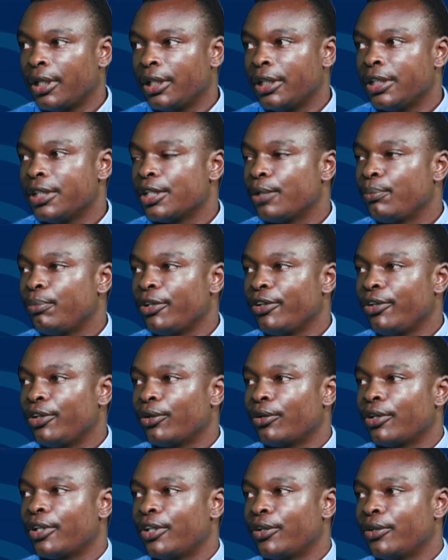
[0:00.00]
is a
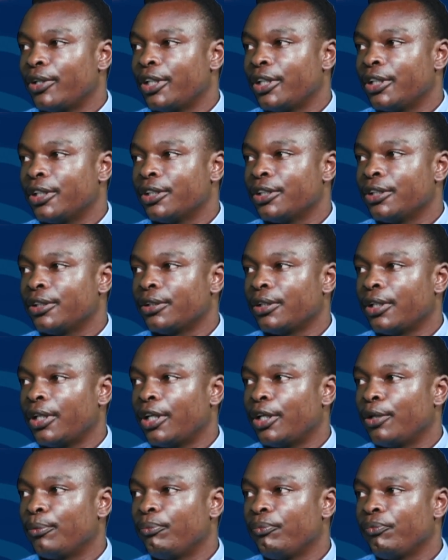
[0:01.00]
period where
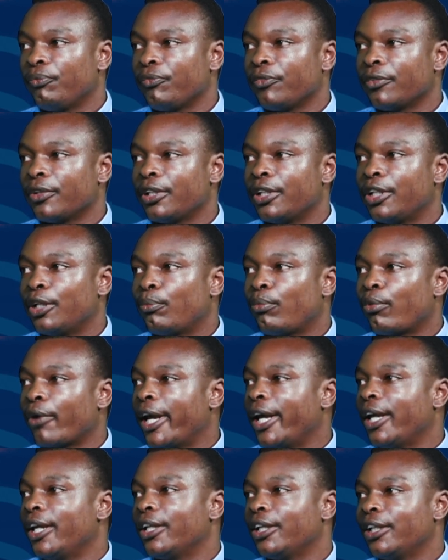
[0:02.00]
the
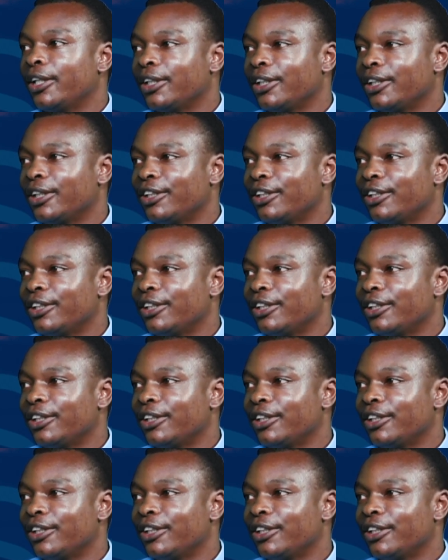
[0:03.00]
brain